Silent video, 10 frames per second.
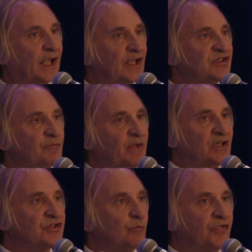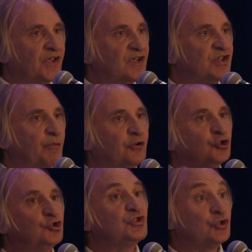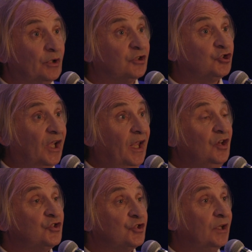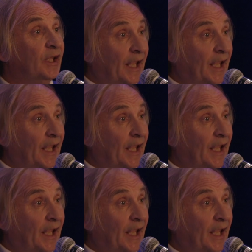estimate some things about soil change